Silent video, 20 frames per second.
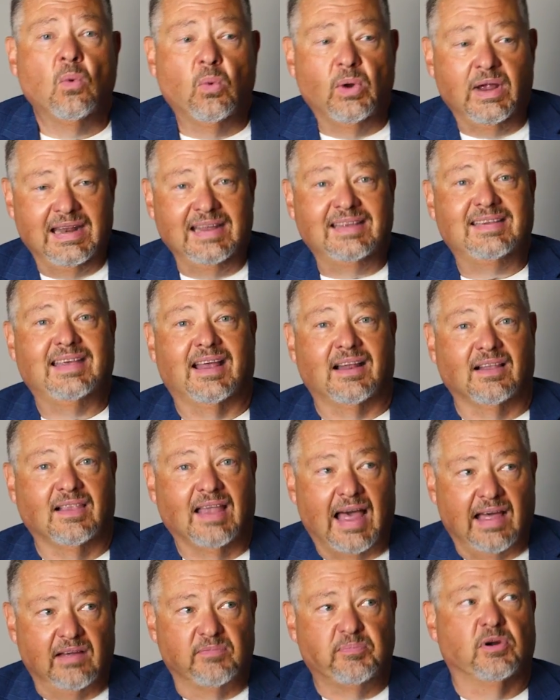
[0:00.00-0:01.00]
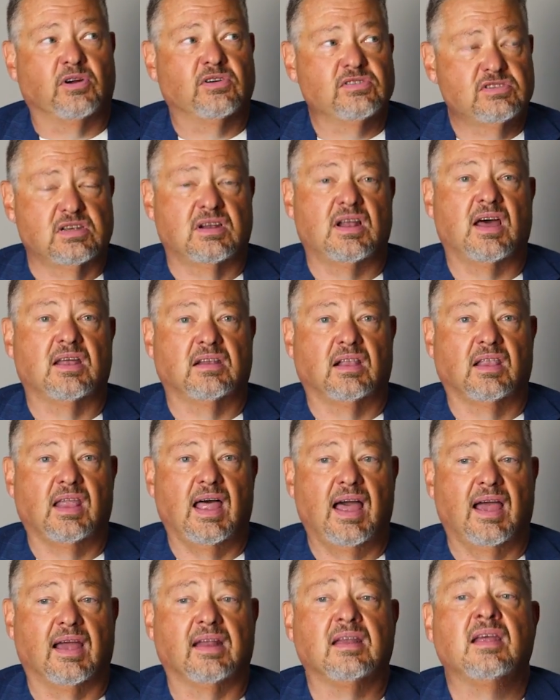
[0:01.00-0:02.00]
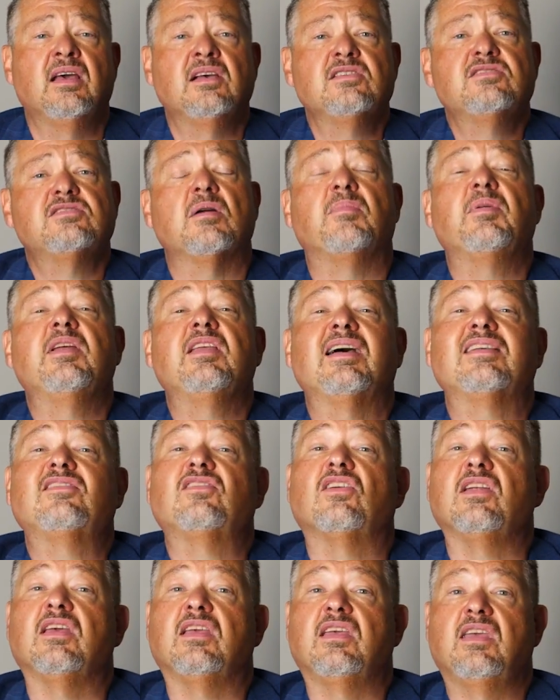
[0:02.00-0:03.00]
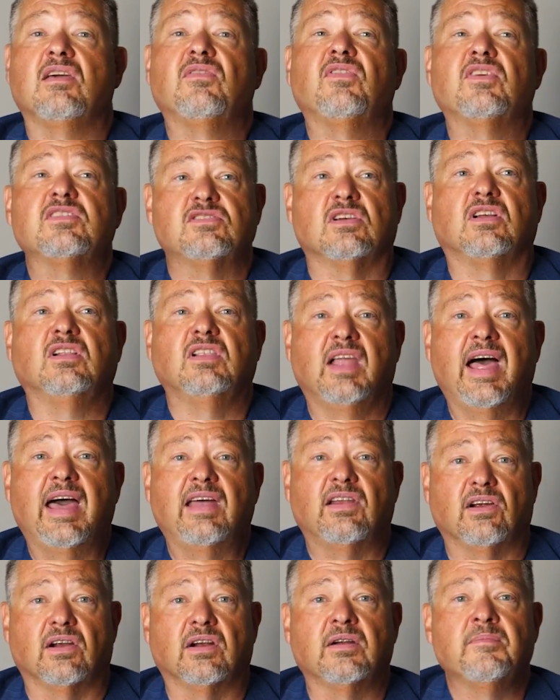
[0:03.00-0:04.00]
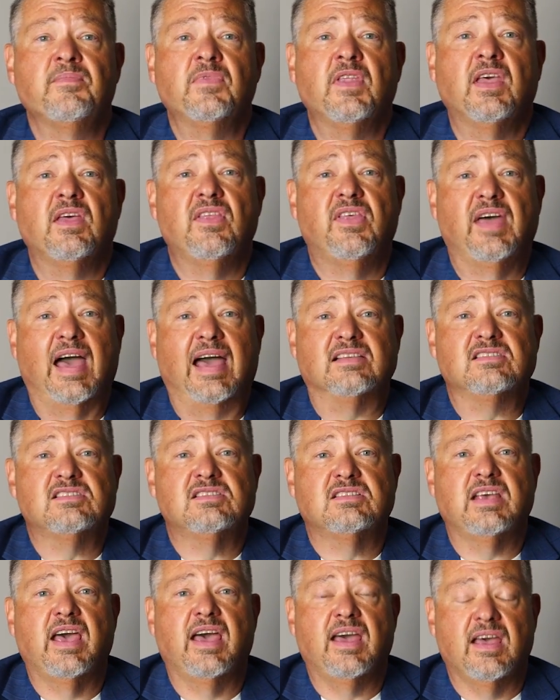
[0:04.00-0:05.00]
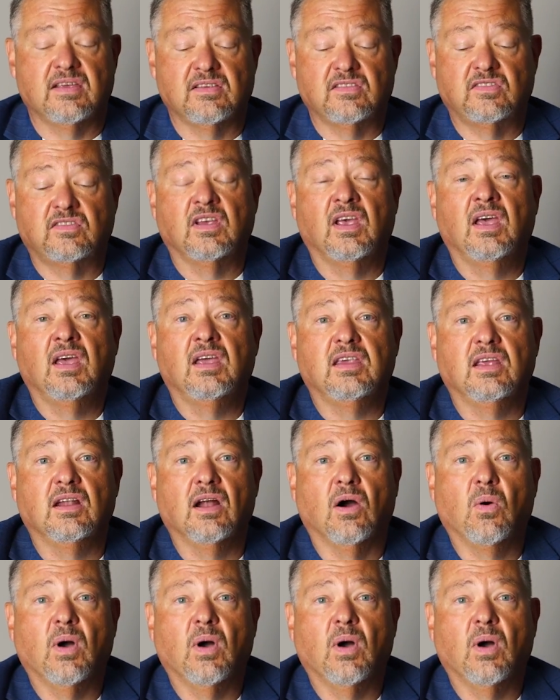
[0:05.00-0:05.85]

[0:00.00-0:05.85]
We need to get a live person on the line, somebody that's going to give us a letter that says, you know